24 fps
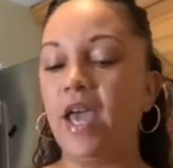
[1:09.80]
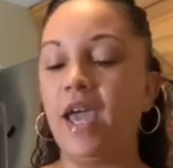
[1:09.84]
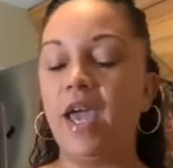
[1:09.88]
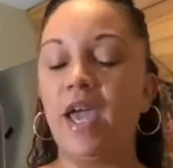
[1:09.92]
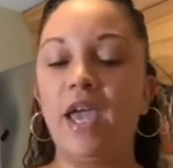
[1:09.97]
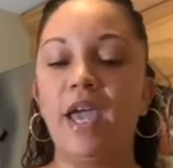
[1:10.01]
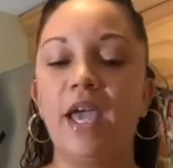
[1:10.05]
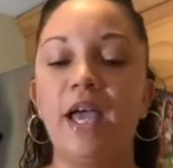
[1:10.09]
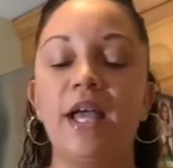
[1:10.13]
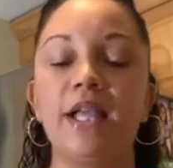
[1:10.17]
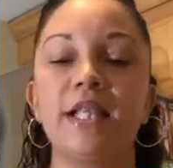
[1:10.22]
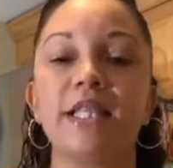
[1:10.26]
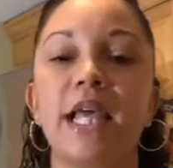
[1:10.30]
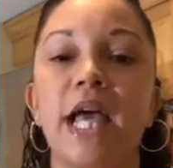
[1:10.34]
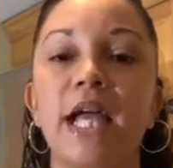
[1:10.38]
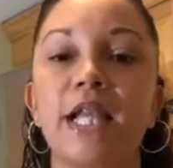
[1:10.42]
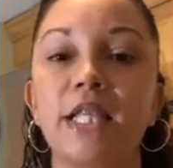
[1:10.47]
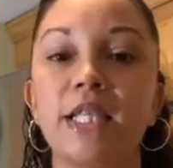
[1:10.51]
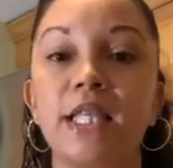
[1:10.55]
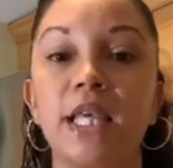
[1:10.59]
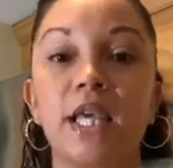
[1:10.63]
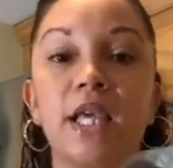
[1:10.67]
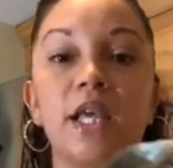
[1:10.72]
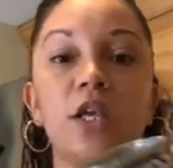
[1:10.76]
And I
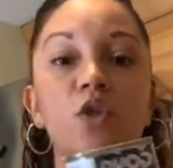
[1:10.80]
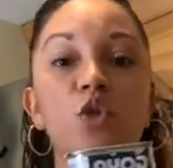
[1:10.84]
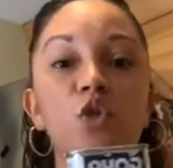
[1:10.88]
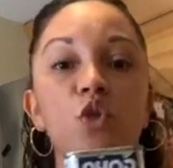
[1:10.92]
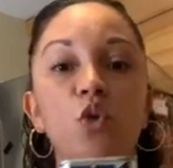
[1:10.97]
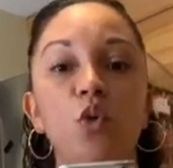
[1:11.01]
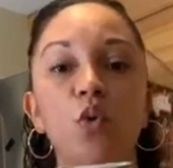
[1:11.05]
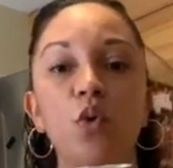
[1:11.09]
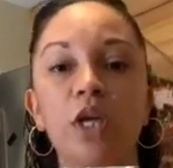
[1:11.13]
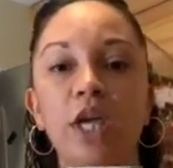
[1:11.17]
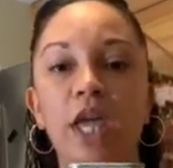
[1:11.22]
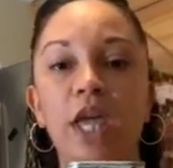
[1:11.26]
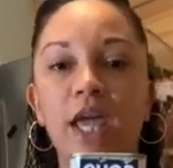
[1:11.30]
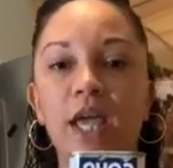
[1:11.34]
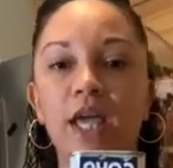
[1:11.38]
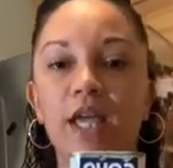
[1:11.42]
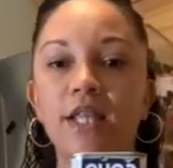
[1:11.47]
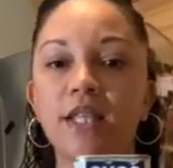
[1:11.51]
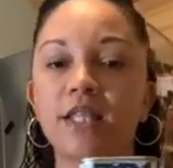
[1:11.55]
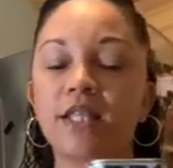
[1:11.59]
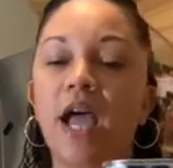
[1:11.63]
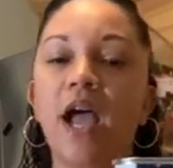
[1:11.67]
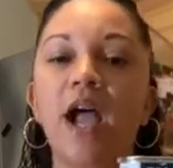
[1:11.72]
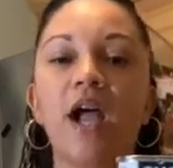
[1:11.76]
took 2
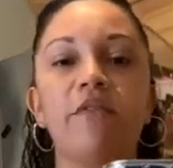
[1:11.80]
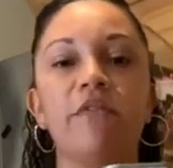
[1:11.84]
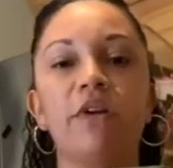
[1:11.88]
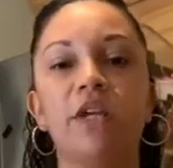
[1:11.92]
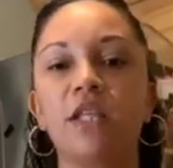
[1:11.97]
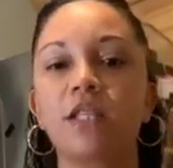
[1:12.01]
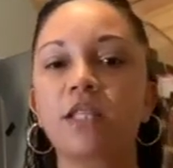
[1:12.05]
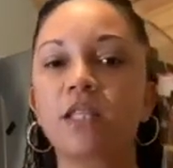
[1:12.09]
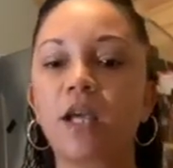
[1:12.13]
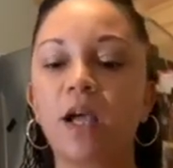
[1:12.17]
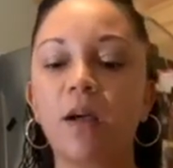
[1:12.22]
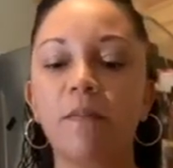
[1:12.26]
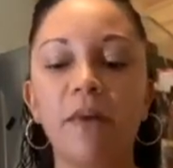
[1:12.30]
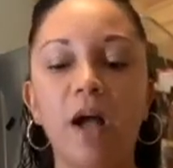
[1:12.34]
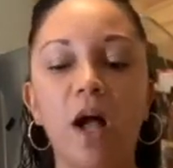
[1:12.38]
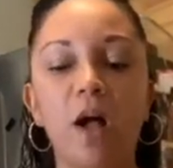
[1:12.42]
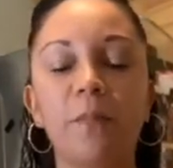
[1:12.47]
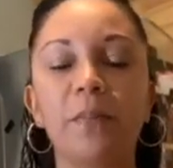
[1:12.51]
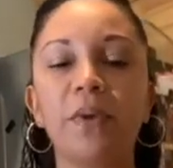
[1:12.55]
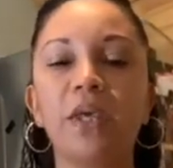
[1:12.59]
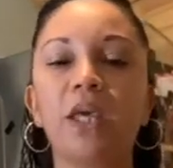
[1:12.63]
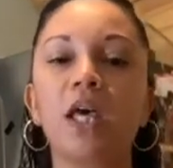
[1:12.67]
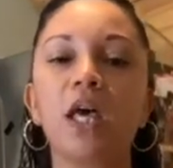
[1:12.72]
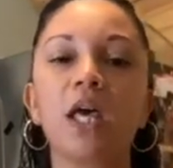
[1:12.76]
cans. I already took them
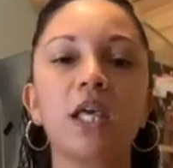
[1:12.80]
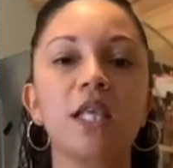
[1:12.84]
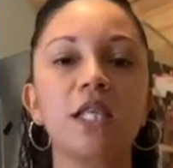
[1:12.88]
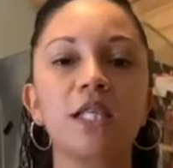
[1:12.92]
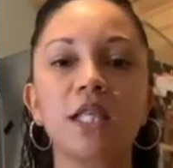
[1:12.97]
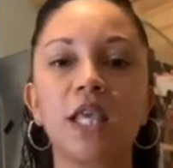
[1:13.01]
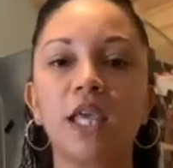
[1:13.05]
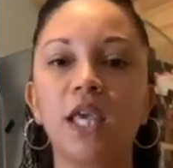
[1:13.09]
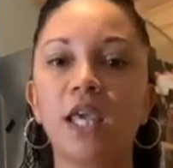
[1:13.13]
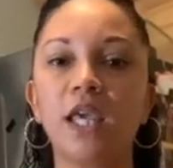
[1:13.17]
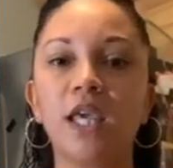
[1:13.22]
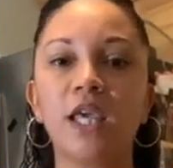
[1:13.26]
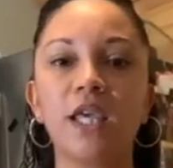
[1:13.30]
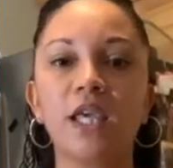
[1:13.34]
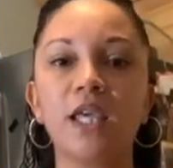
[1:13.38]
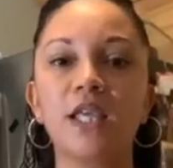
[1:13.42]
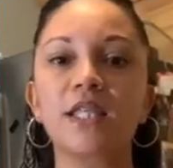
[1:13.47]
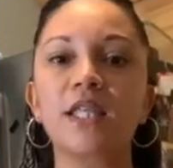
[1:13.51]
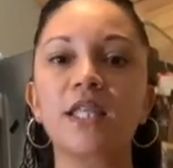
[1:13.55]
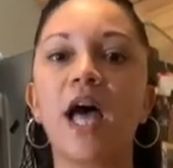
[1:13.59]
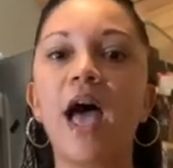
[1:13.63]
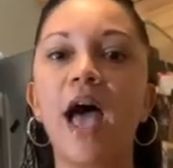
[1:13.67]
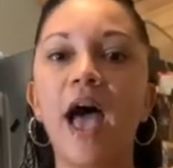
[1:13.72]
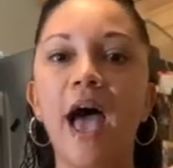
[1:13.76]
out because it
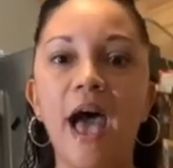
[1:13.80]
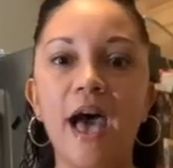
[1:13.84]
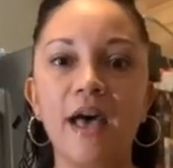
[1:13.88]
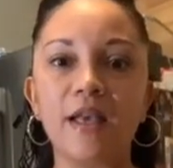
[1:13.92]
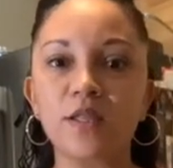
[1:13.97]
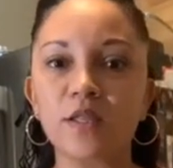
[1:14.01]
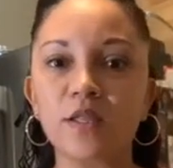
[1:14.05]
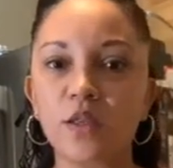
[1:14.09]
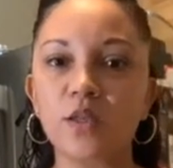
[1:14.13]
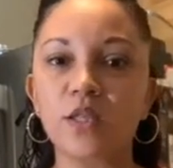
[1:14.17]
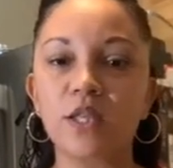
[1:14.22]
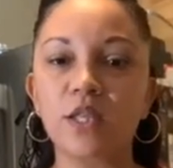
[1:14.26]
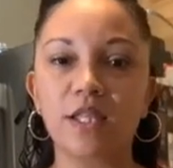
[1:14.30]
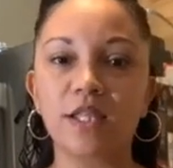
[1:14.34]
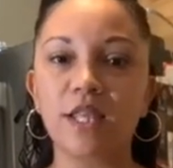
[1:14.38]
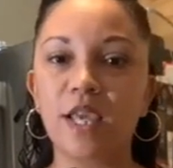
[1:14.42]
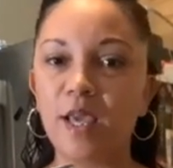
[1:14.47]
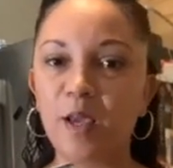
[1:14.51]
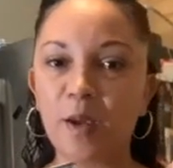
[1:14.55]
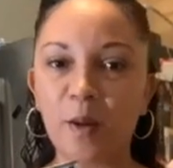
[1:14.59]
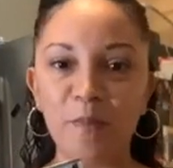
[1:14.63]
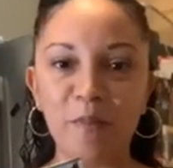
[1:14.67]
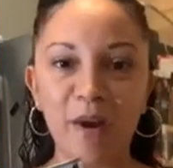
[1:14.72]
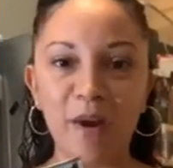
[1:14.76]
is a hassle to
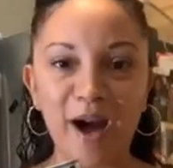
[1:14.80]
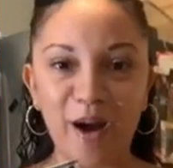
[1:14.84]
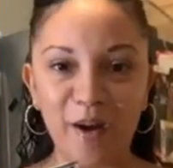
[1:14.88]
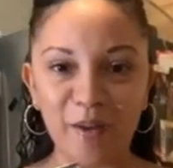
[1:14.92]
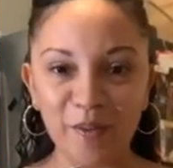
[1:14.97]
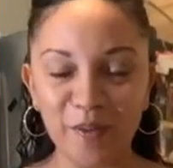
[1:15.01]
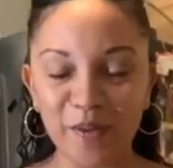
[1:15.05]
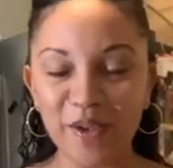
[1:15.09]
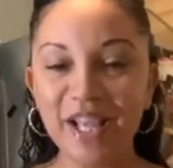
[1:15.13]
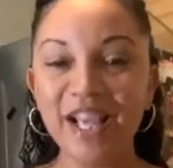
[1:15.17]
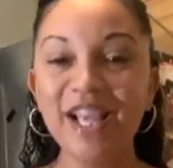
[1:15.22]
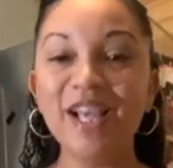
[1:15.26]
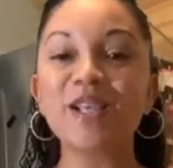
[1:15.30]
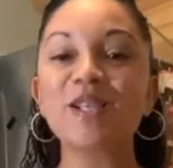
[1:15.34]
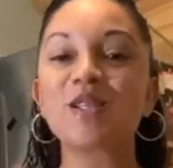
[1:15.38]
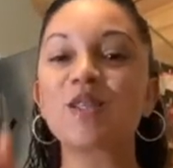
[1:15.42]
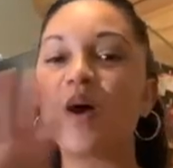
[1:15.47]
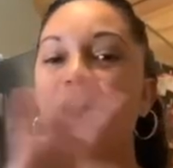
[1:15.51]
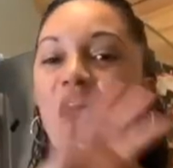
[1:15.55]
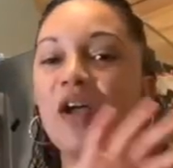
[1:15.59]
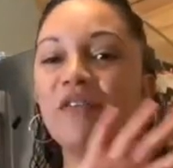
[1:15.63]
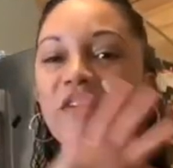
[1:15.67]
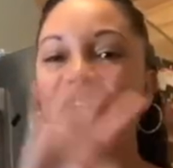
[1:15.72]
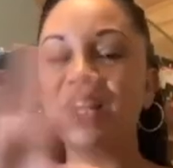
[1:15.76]
take them out.
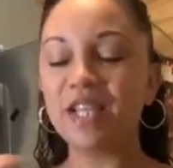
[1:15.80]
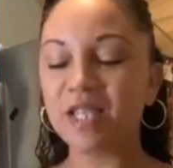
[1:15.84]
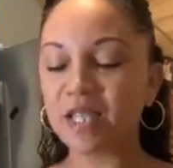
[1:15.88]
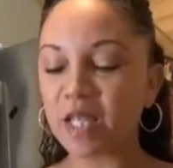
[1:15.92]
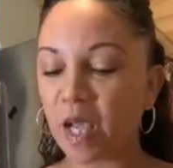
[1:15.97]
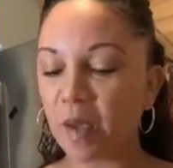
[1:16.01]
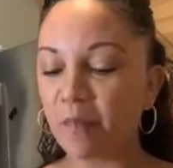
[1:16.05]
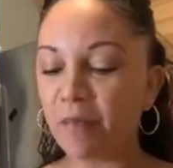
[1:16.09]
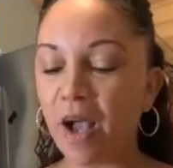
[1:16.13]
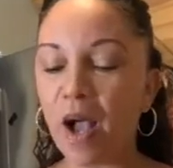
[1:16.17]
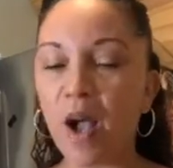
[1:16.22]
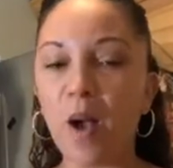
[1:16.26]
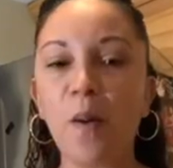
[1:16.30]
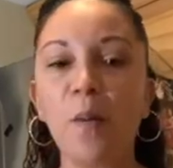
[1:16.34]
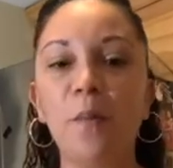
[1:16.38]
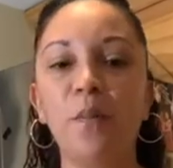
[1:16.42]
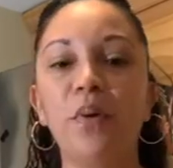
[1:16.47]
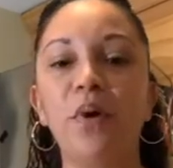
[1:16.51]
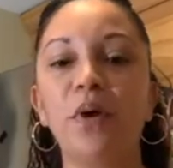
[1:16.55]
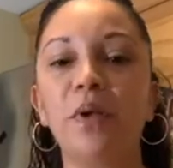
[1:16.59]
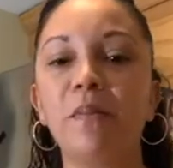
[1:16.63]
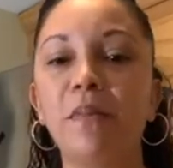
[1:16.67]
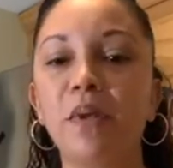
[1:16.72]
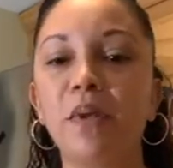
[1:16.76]
So I already took them
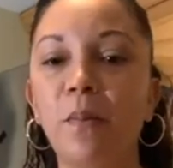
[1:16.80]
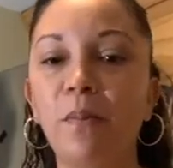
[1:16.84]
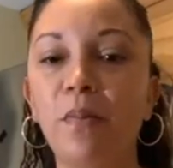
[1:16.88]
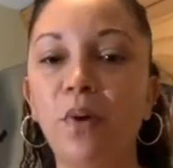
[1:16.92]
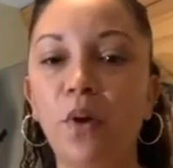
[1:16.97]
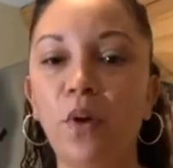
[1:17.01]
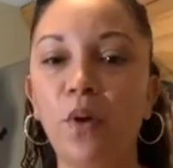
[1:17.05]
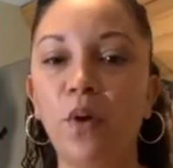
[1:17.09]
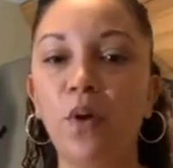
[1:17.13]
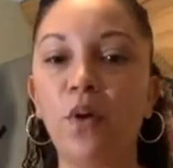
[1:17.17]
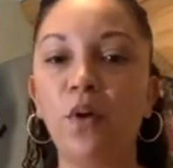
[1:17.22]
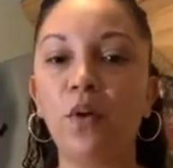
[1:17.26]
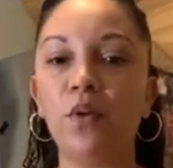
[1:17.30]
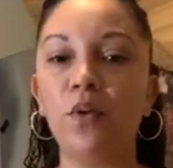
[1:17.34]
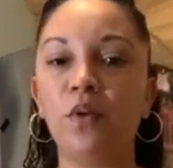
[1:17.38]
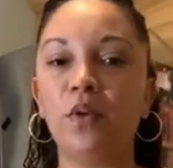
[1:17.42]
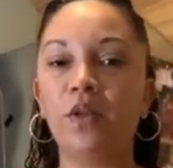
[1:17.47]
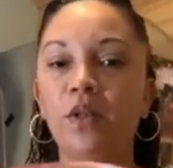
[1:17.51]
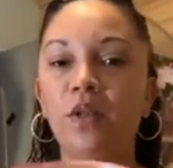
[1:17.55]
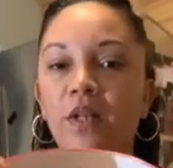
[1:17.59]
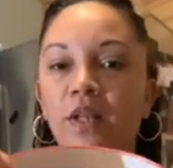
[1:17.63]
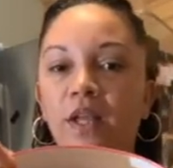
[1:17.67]
out, put them in a bowl.